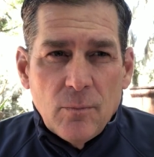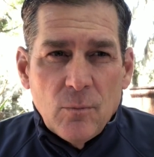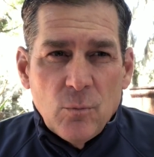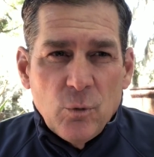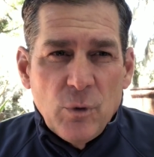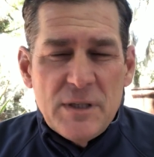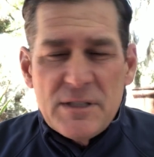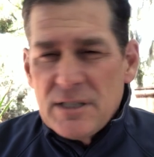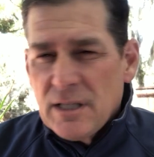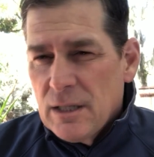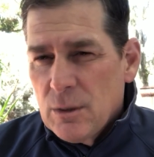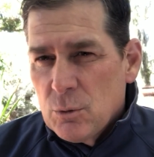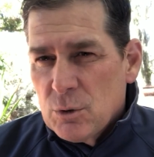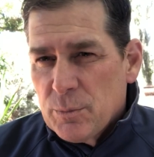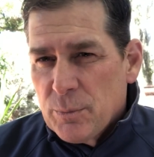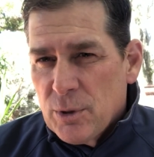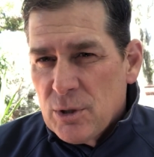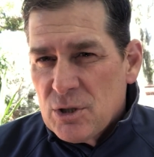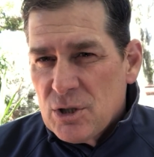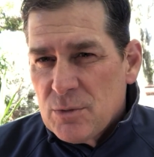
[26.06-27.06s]
Recently was
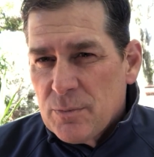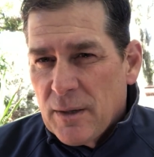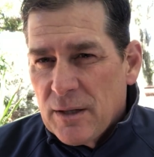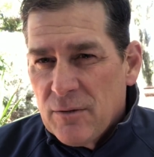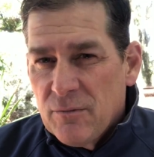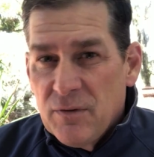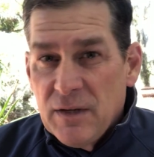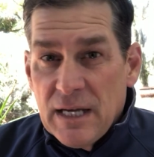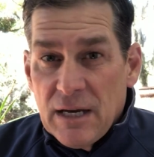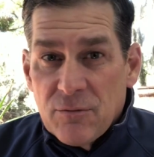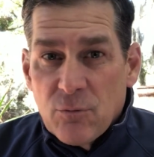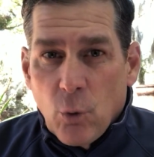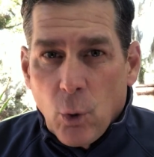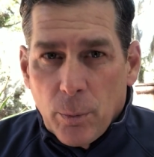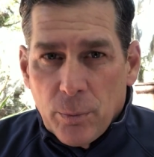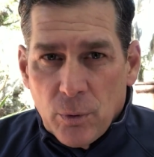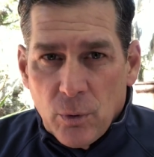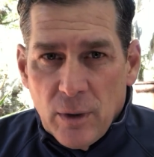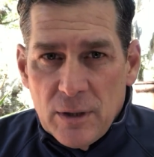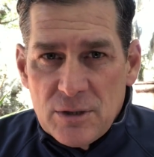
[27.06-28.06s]
purchased by the VF
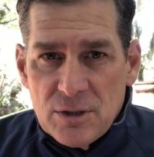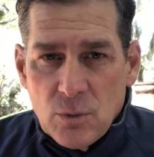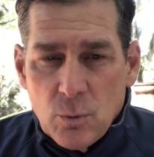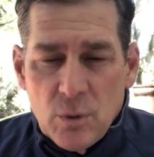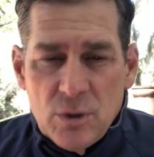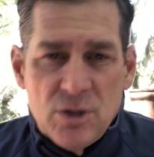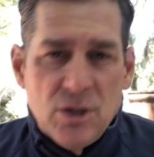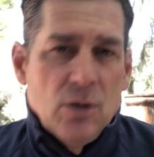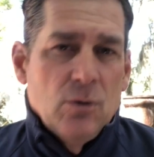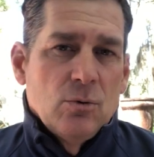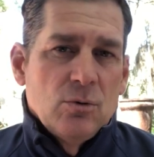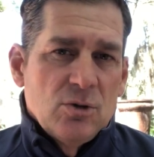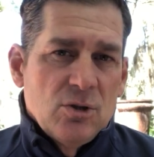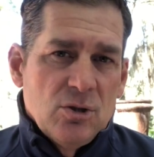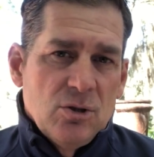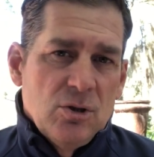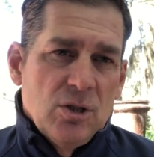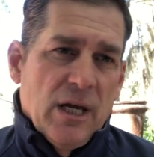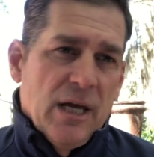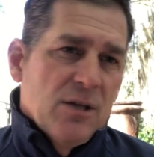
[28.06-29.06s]
Corporation, which owns
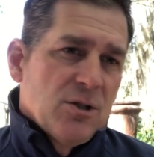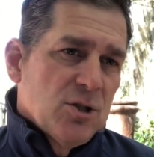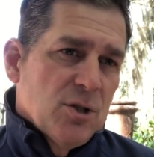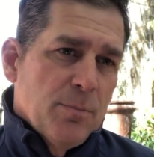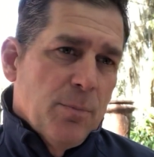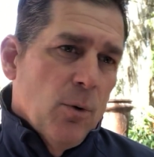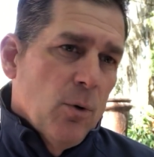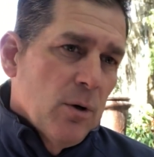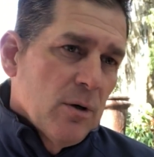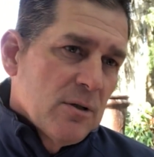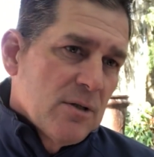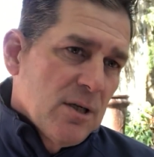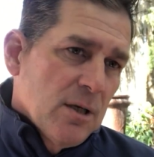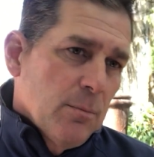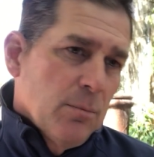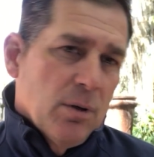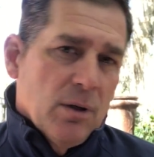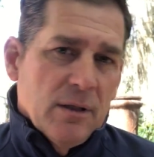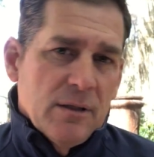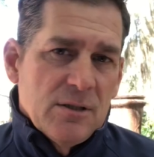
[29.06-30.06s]
JanSport,
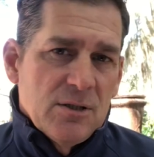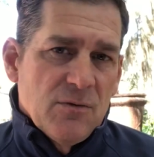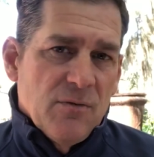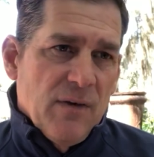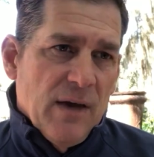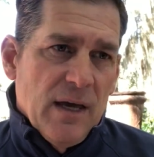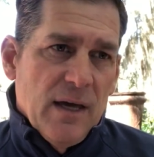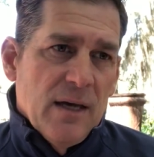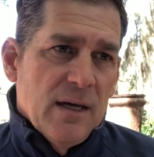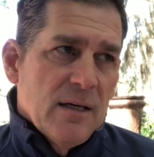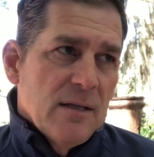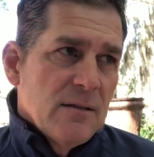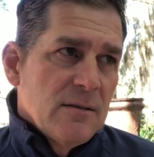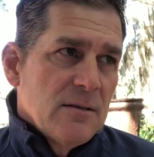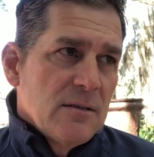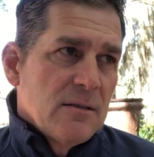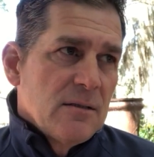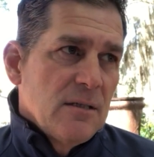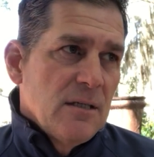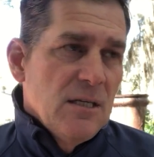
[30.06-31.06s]
Timberlands,
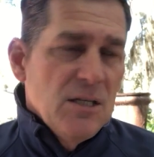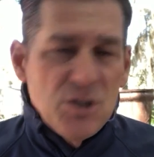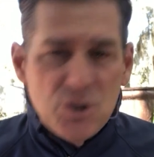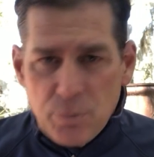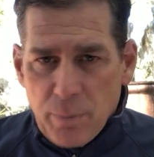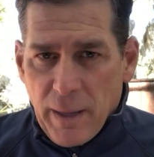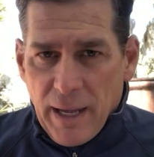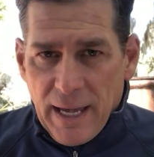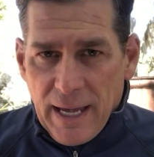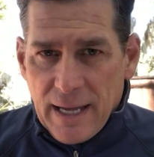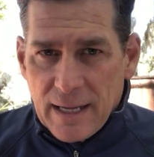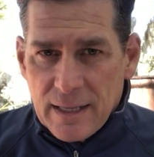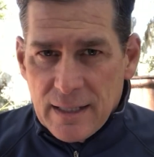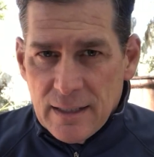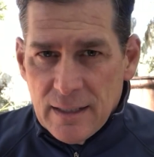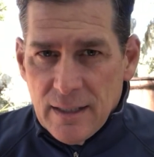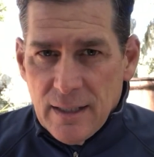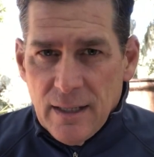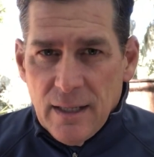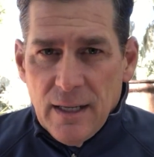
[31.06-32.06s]
Vans, Eastpak,
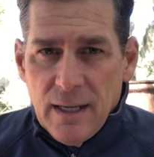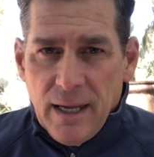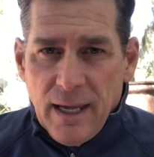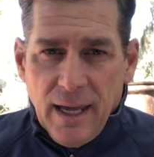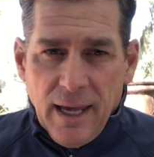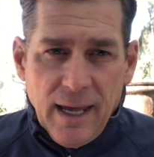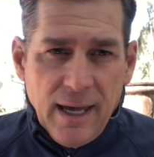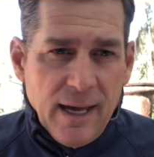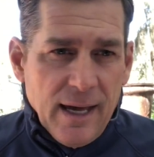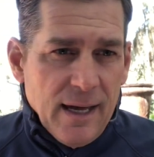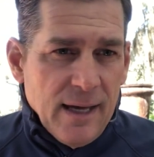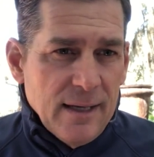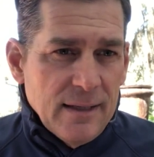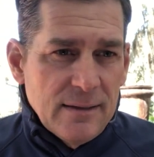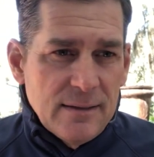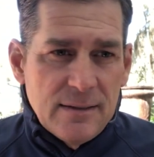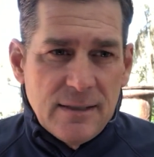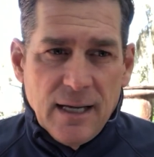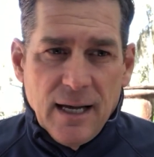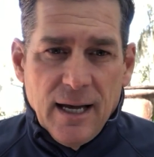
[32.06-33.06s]

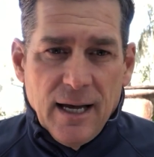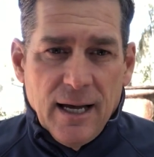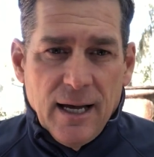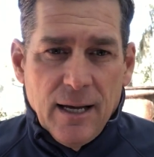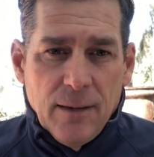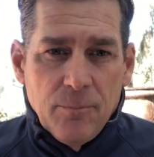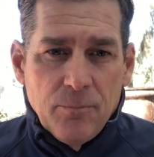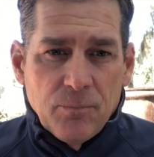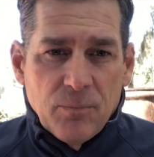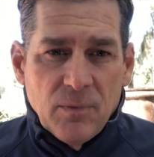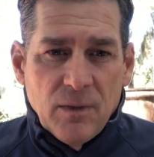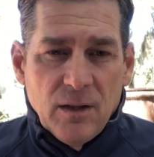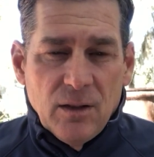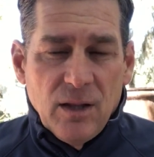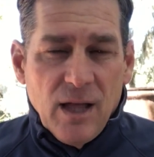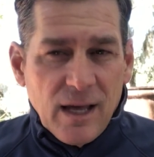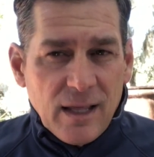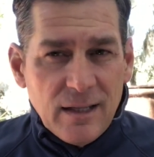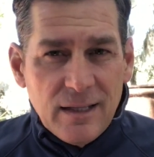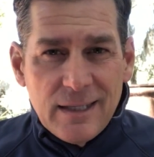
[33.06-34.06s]
and
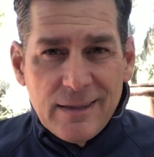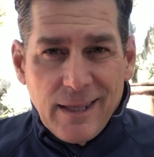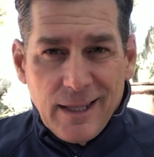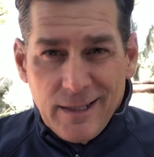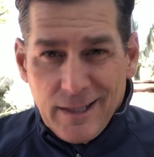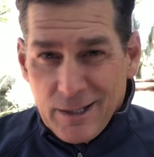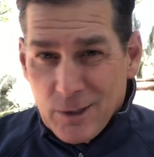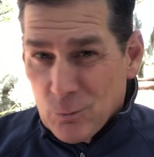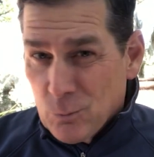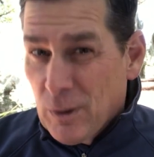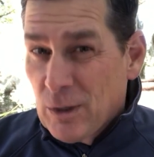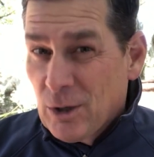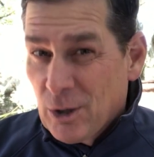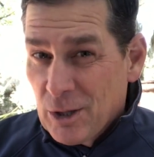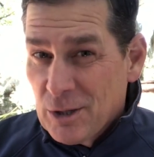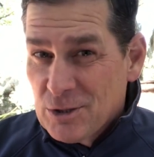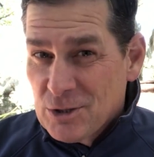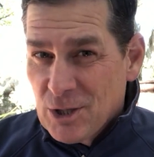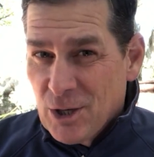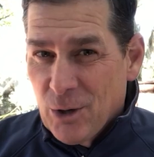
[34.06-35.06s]
luckily they let it run on
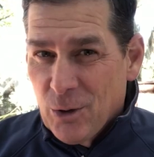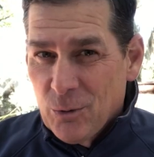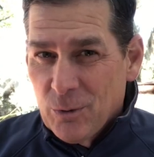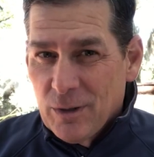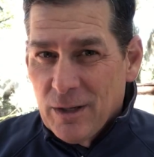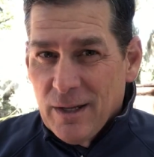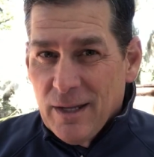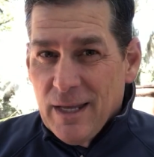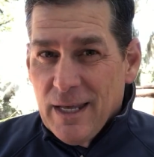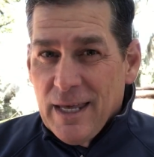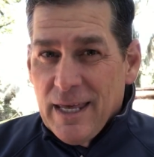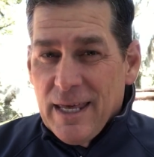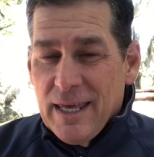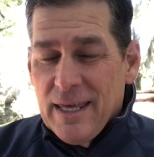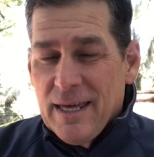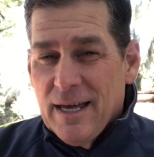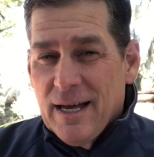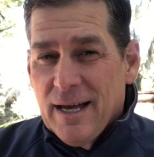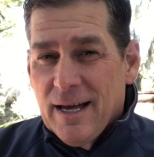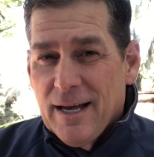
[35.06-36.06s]
its own.
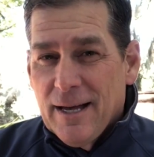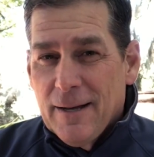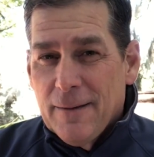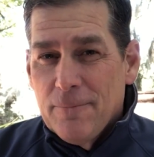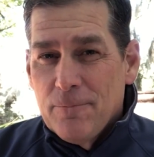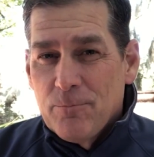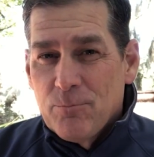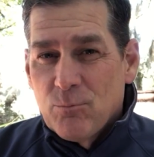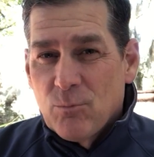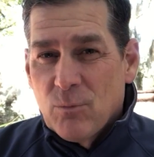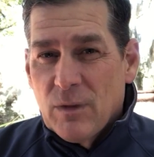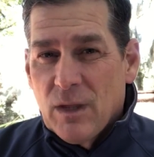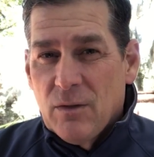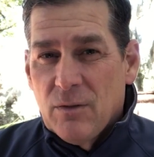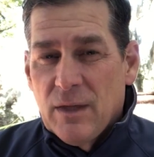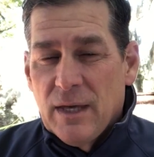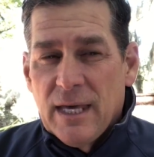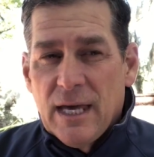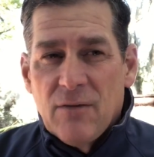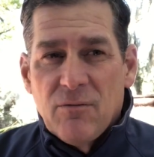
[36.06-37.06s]

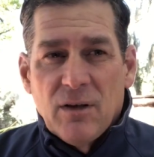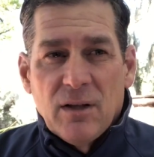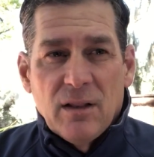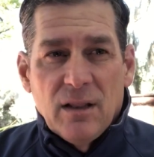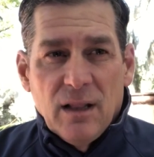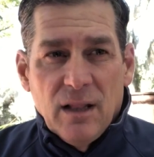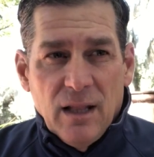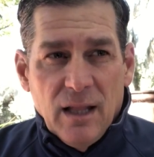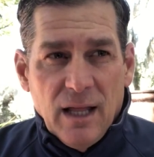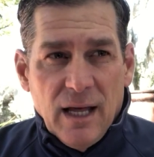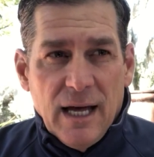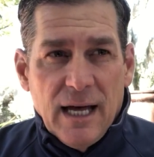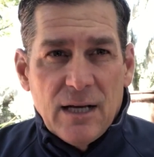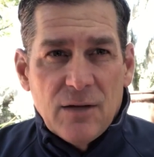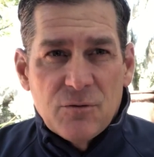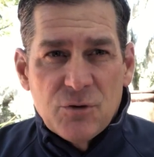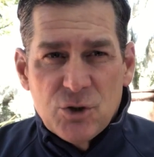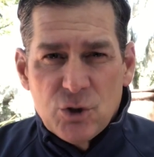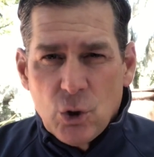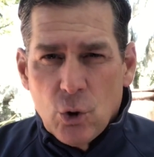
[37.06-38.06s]
They have a lot
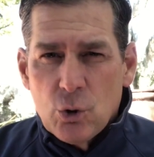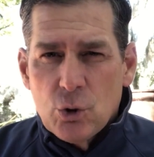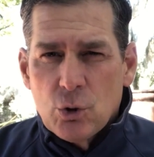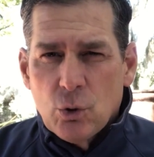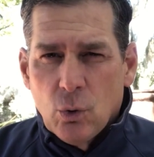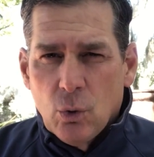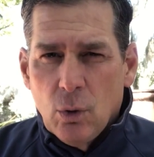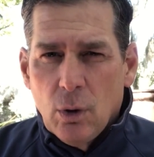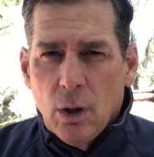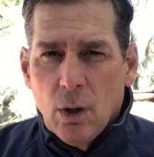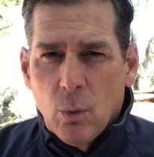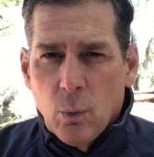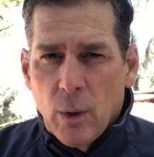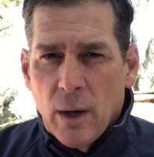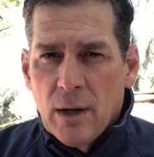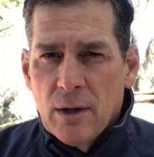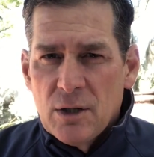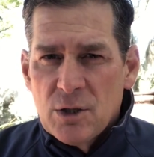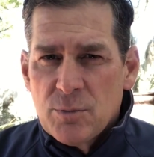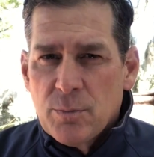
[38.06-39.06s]
of social
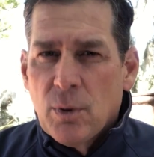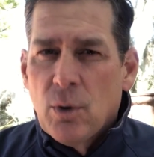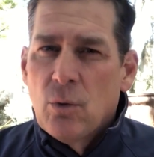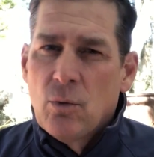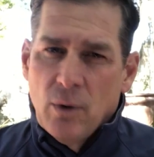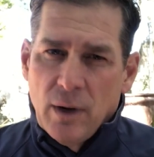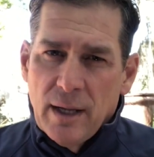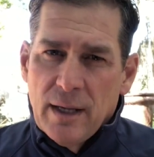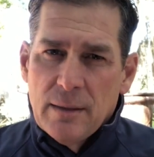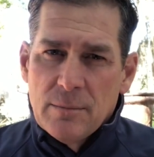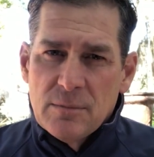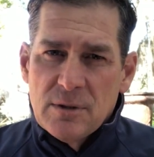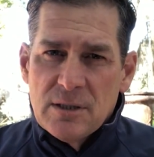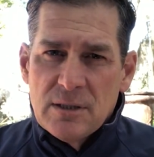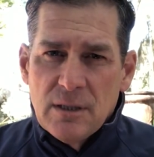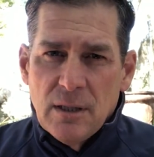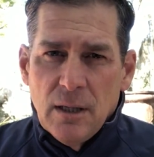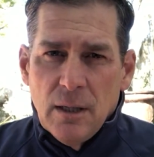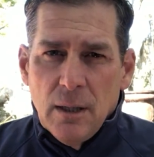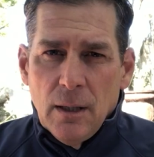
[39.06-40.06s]
awareness programs.